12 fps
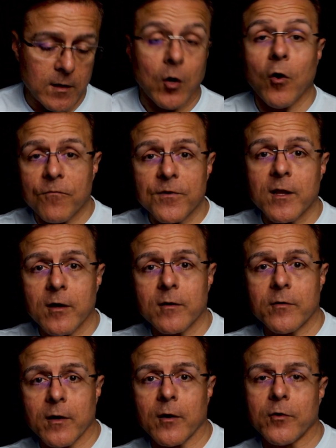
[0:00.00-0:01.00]
hopefully
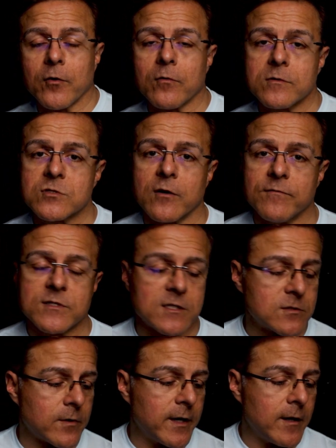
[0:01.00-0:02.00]
on your
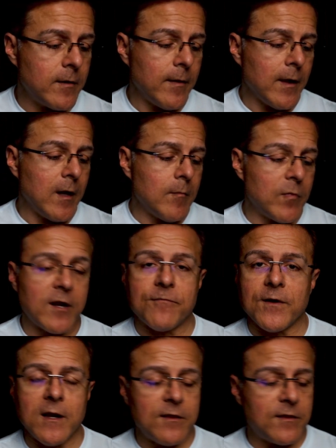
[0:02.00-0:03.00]
services, right? But
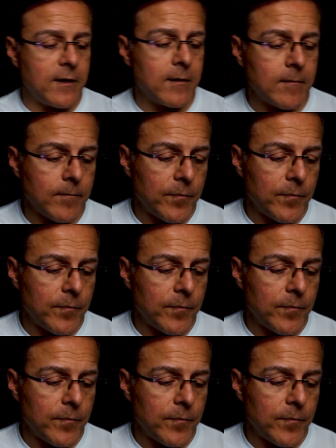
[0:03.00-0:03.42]
if anything,